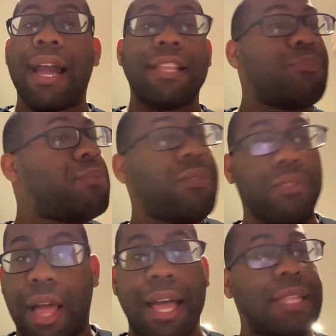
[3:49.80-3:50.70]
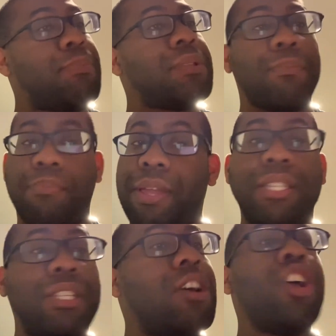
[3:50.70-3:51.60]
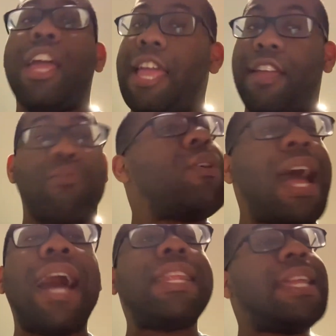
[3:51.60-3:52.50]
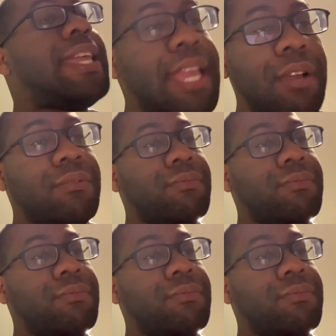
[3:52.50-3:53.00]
got to put the brakes on and run out of here.